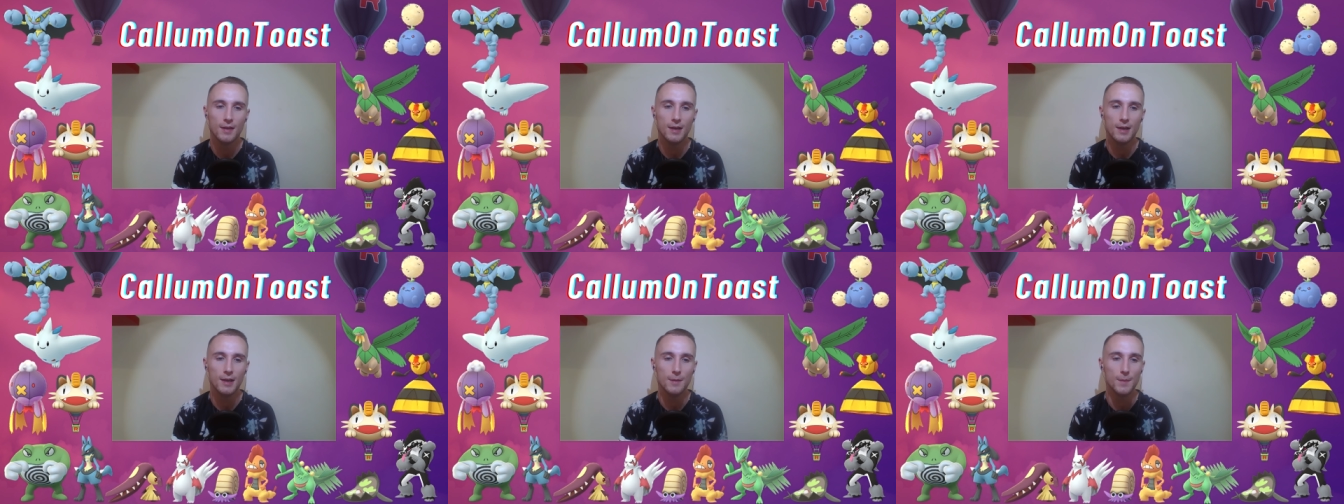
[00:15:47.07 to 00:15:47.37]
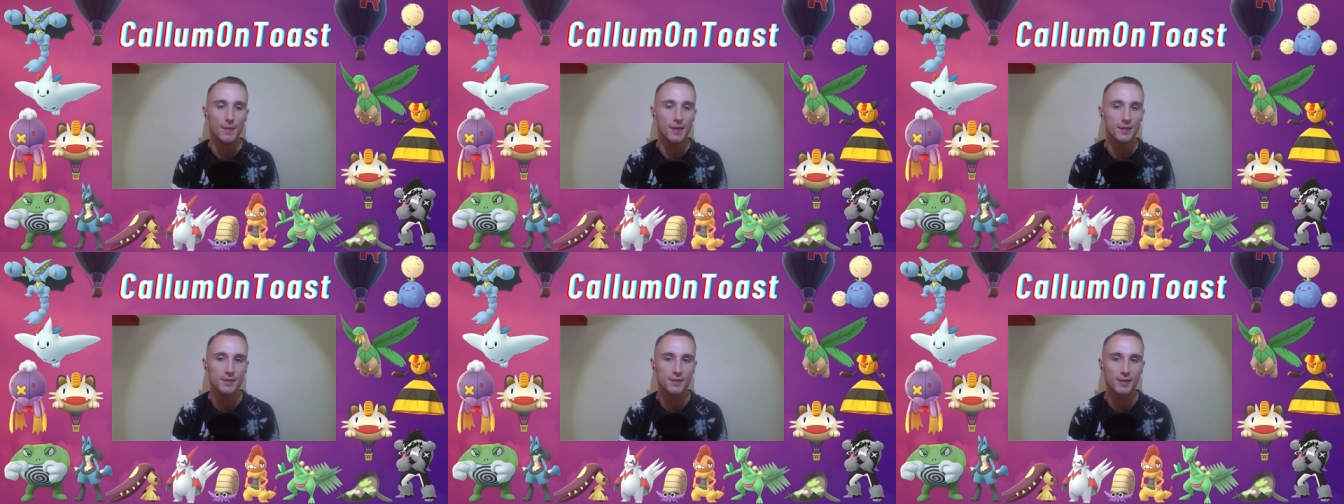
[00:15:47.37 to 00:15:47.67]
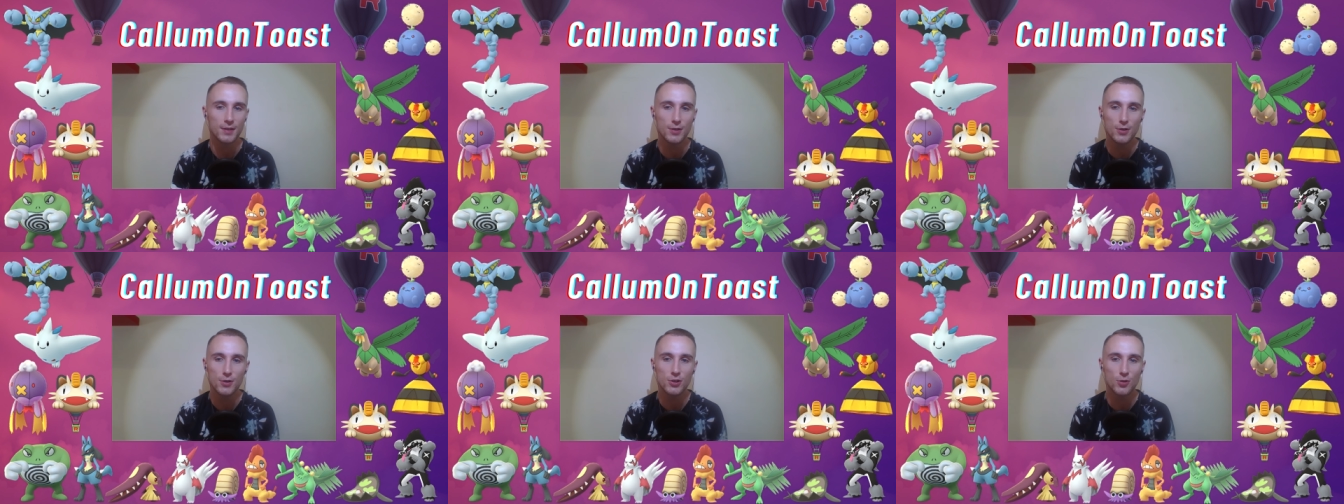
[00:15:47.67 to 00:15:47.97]
It means a
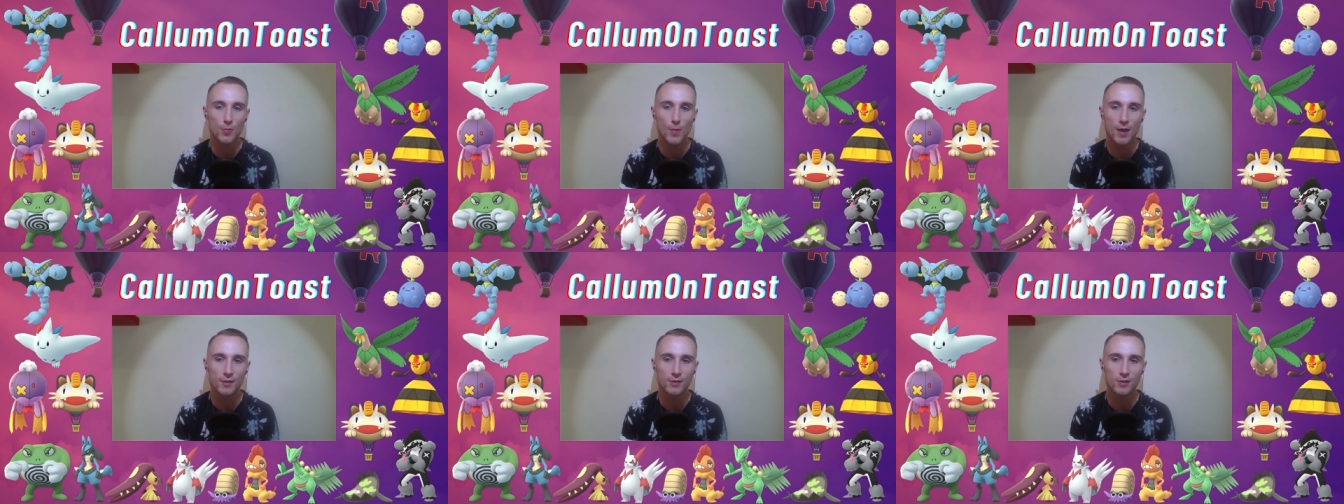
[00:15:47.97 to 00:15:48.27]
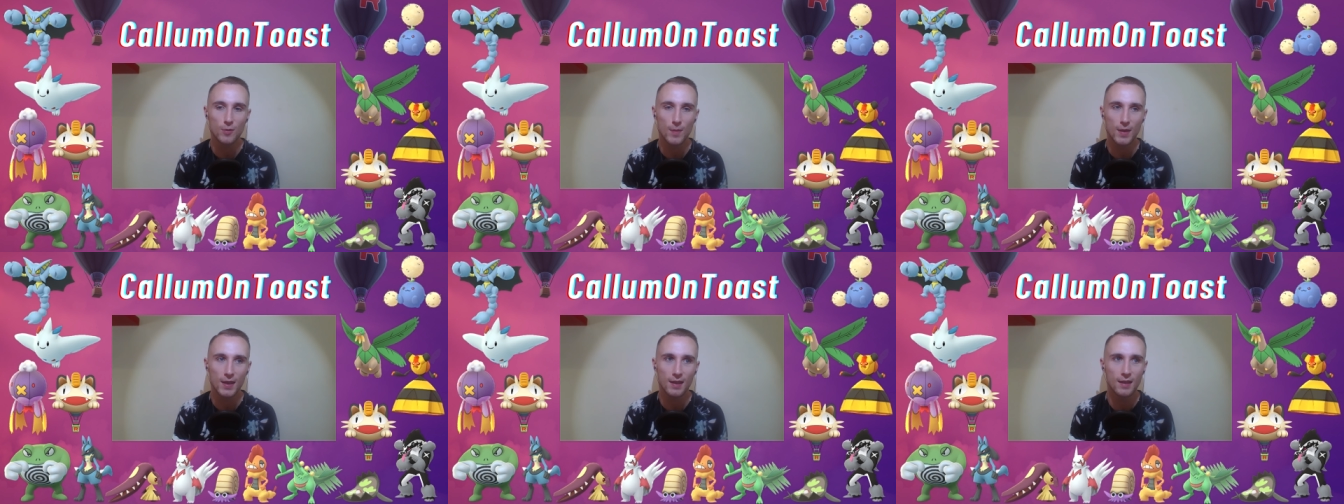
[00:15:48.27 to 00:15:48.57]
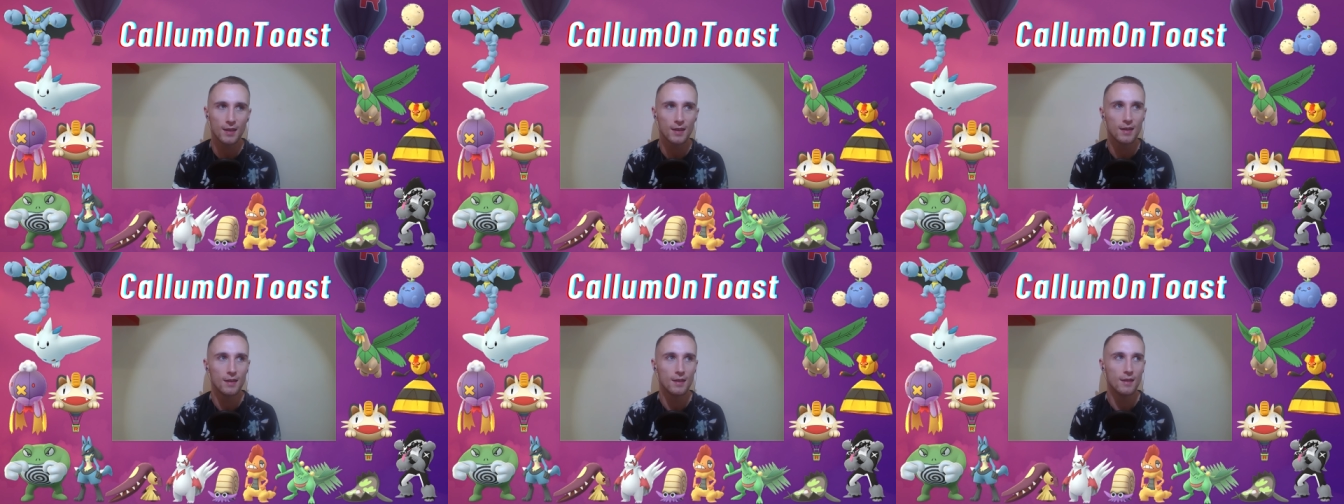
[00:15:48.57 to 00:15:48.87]
huge amount to
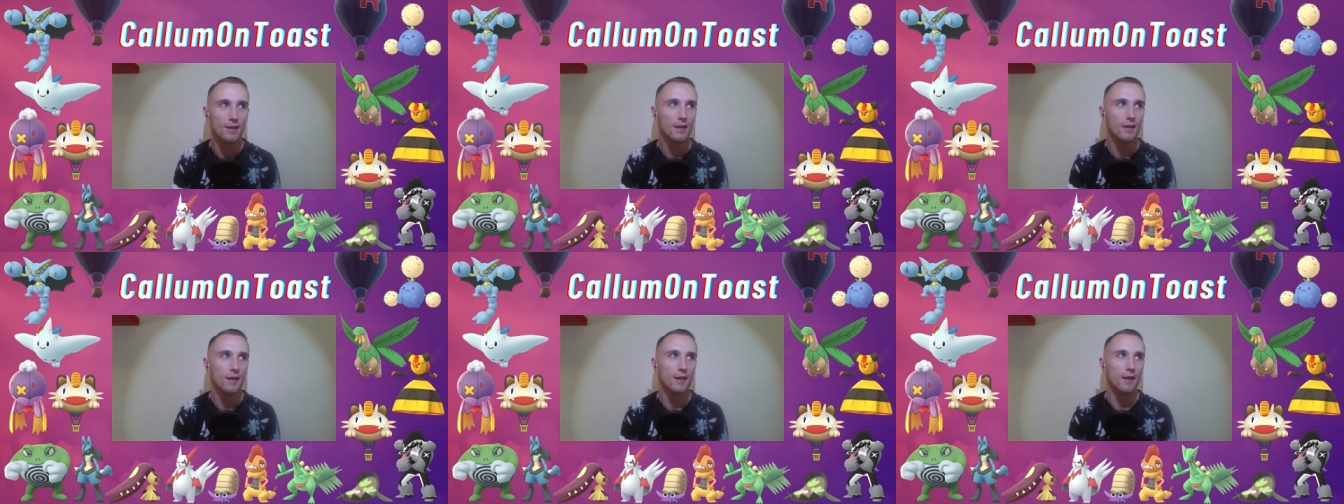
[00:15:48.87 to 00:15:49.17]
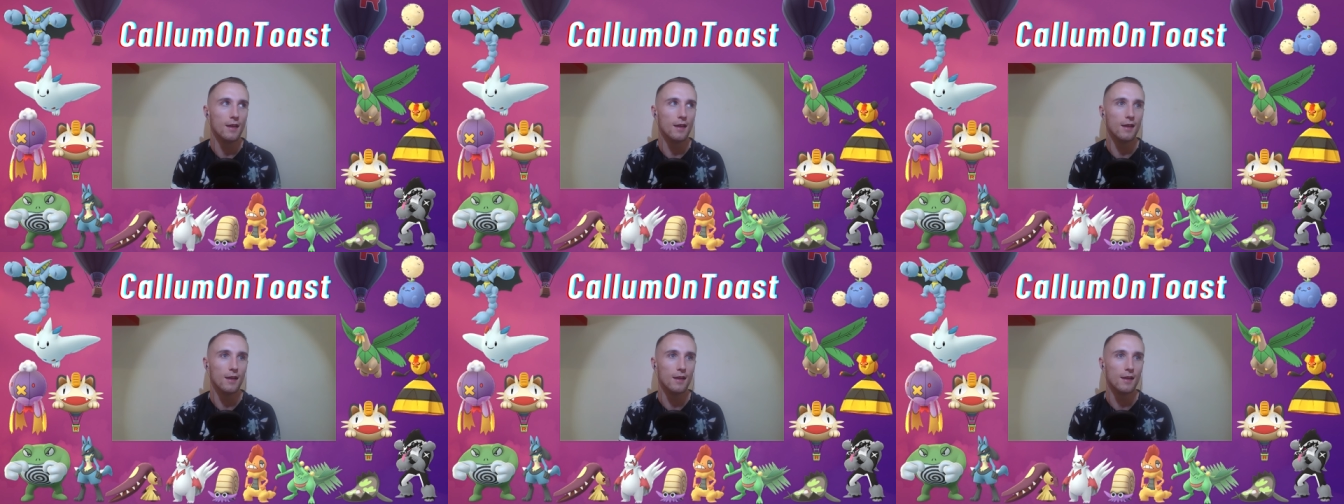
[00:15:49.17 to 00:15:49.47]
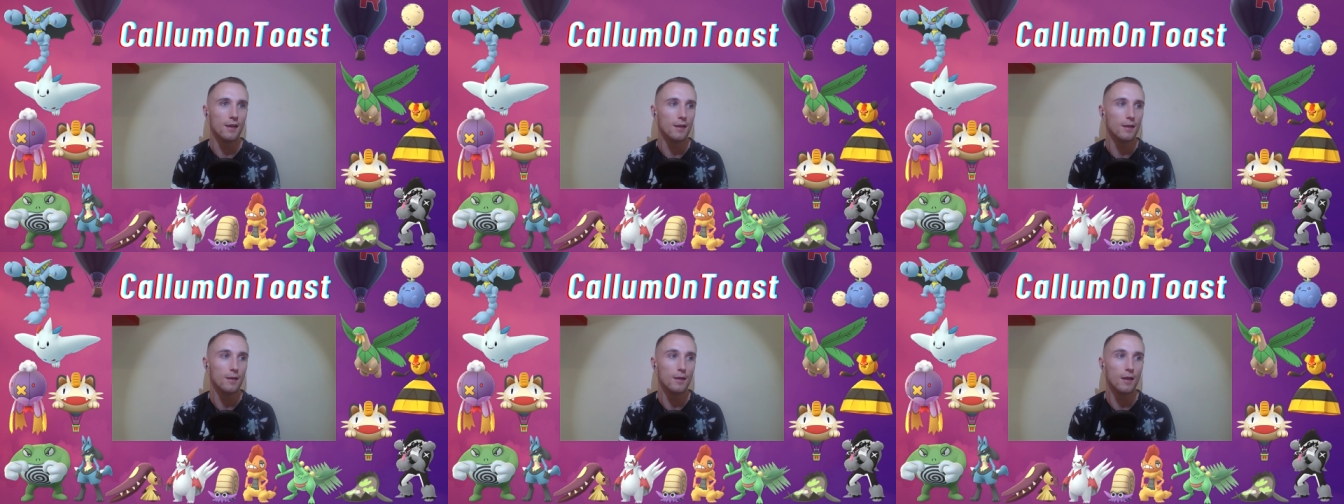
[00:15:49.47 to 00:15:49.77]
me.
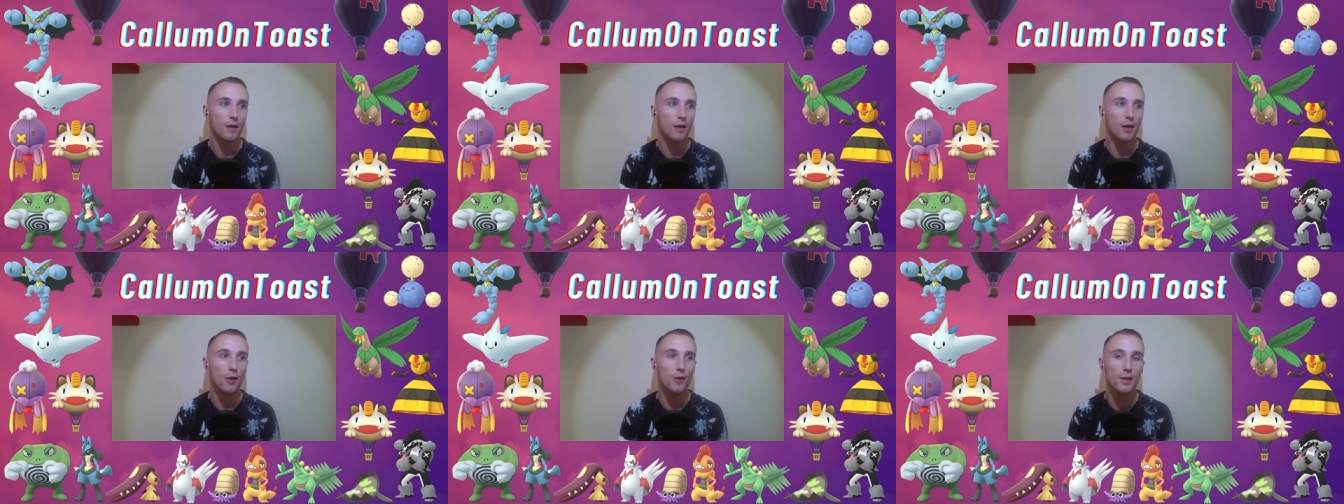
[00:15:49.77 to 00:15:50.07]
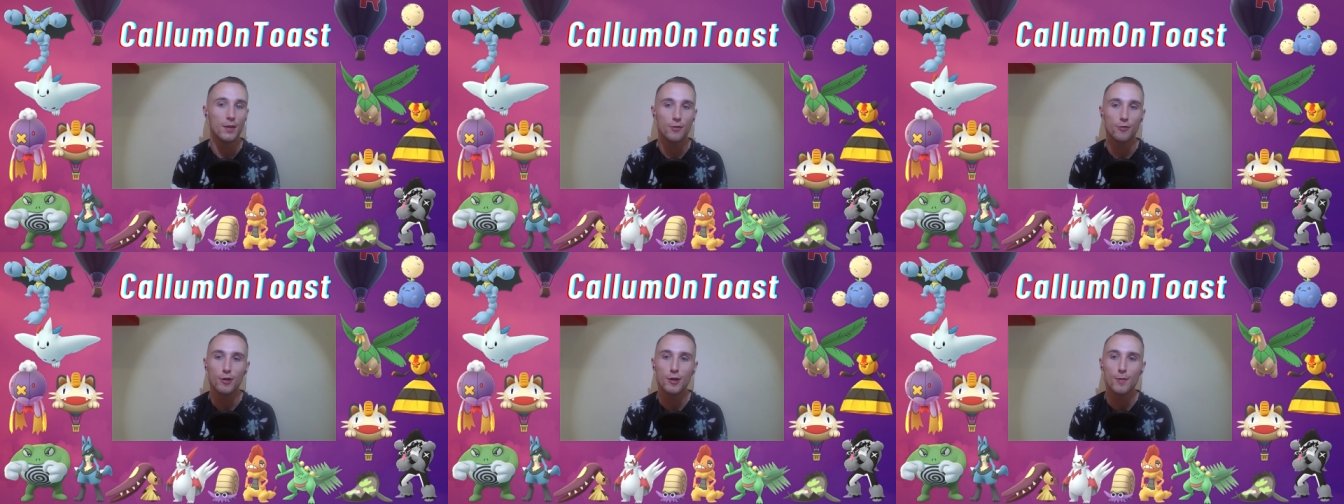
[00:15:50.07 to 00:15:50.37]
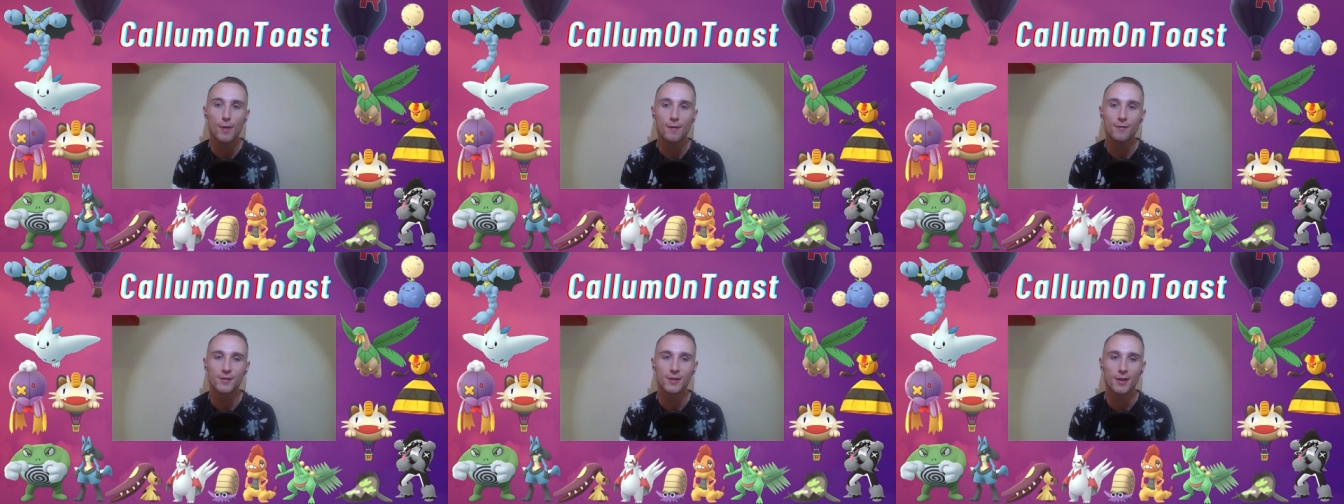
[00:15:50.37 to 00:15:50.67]
Only 3
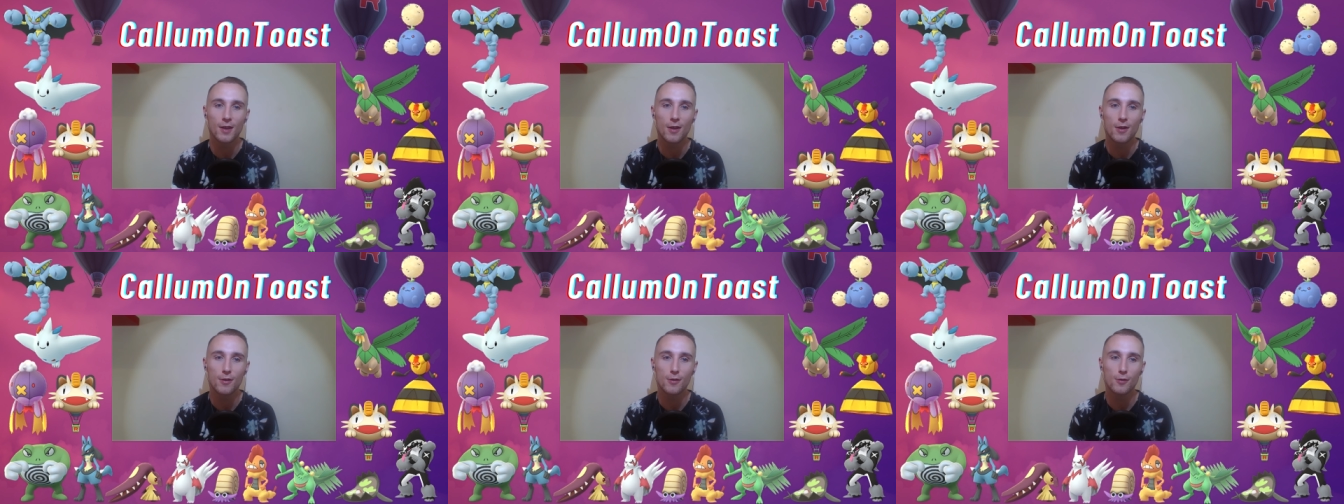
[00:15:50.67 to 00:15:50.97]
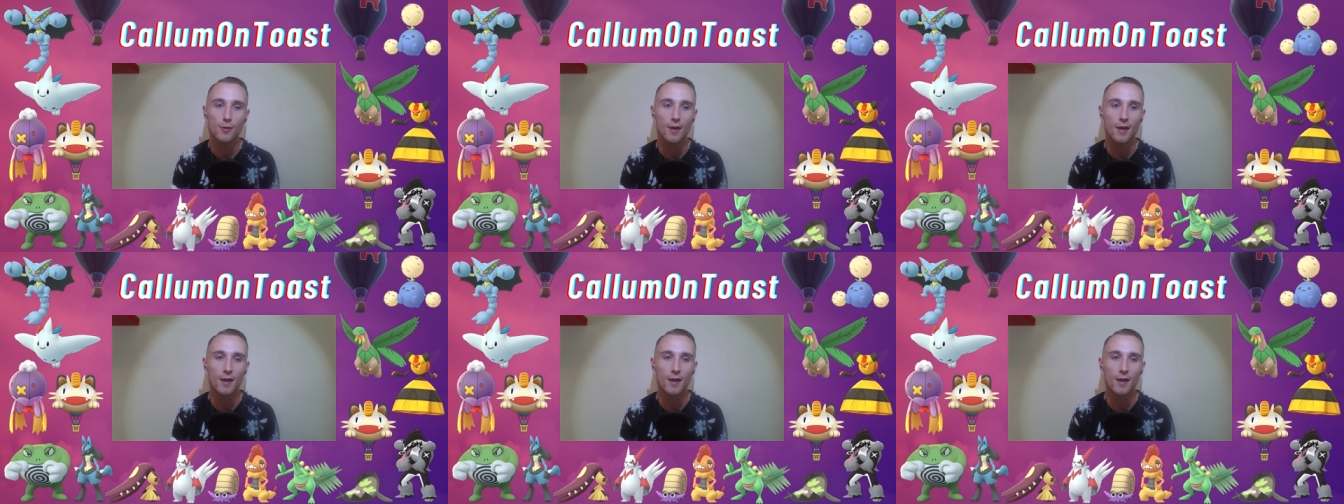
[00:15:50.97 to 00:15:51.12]
months ago